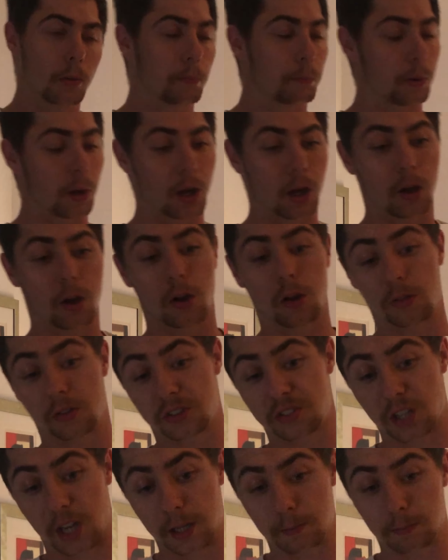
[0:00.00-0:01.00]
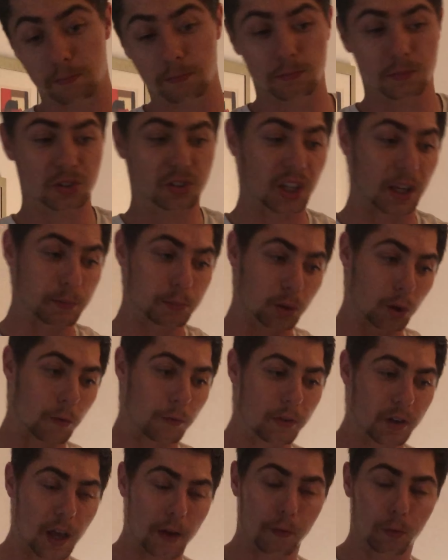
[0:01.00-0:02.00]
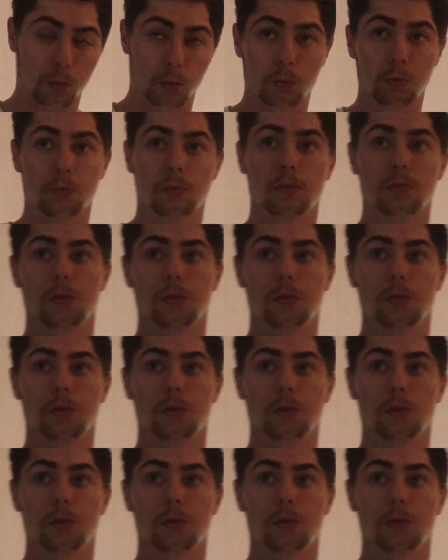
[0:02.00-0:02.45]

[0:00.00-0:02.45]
But on the same sort of level,